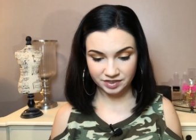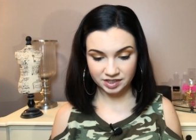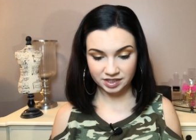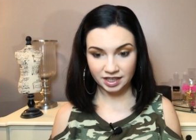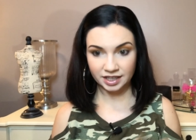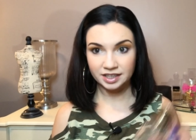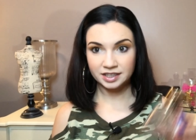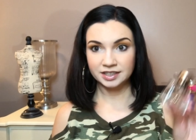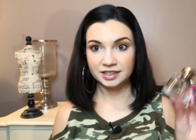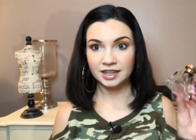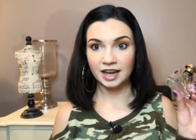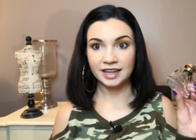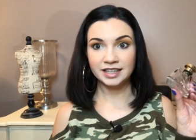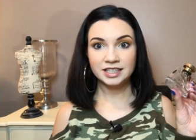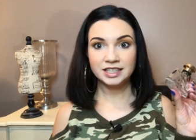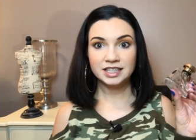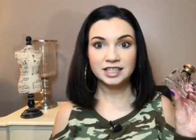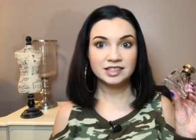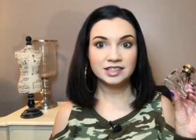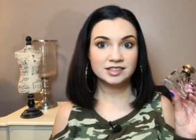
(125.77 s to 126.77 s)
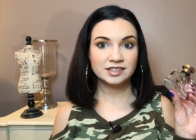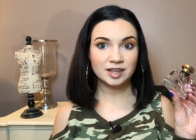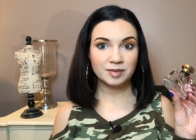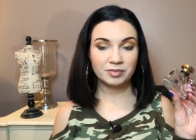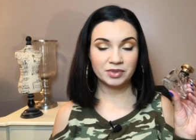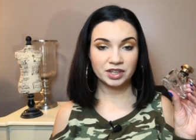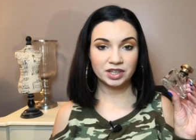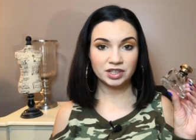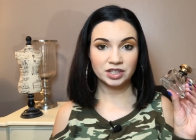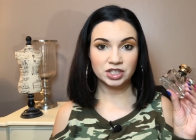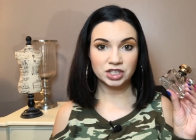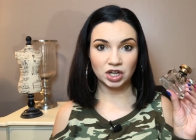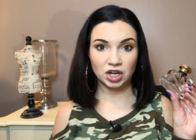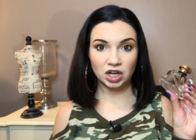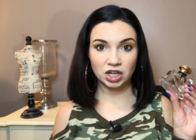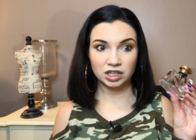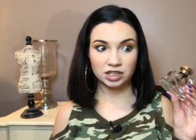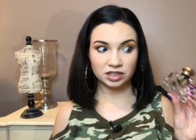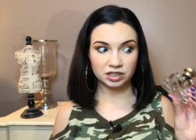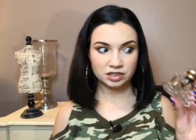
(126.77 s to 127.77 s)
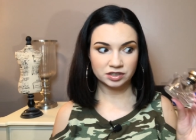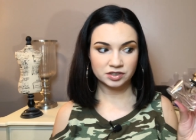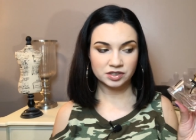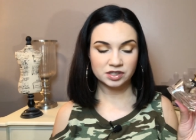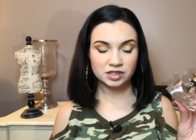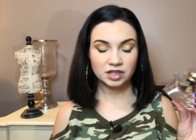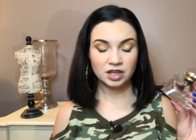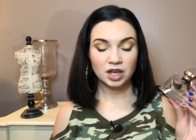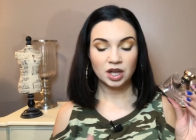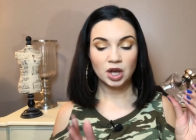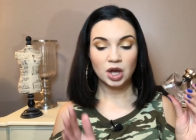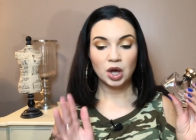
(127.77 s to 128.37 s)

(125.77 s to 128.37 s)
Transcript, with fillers: It's like ninety something dollars.